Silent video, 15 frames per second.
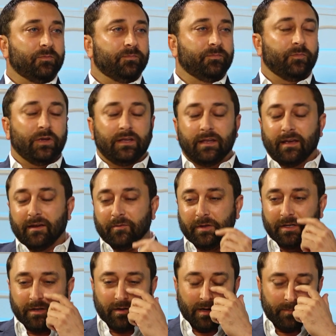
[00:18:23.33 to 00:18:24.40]
we
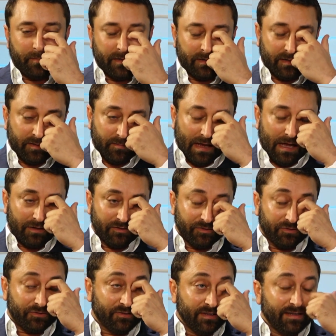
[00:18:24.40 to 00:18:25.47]
go up into the
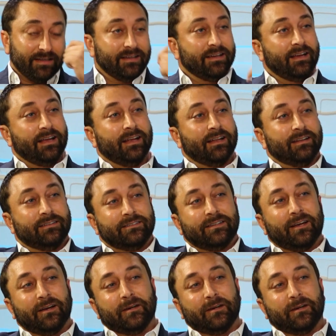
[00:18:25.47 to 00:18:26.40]
mountains and